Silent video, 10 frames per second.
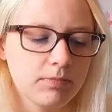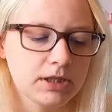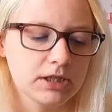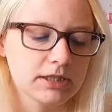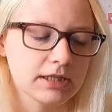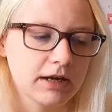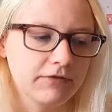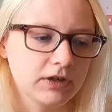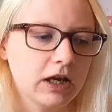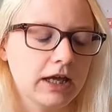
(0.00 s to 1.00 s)
because I
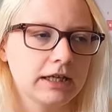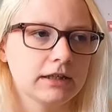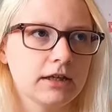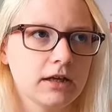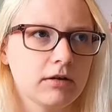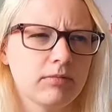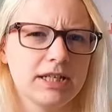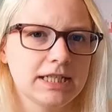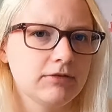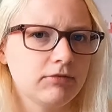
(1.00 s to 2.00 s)
feel like we
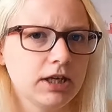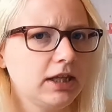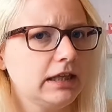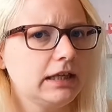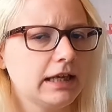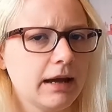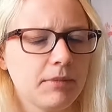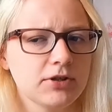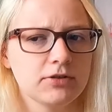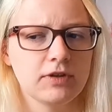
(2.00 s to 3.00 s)
didn't really get
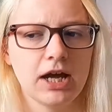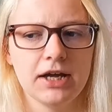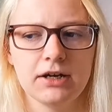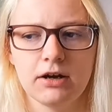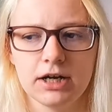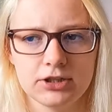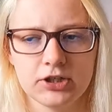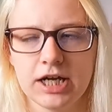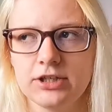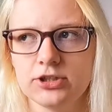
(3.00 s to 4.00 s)
much of that in our
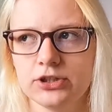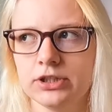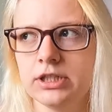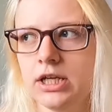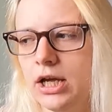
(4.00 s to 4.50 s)
education,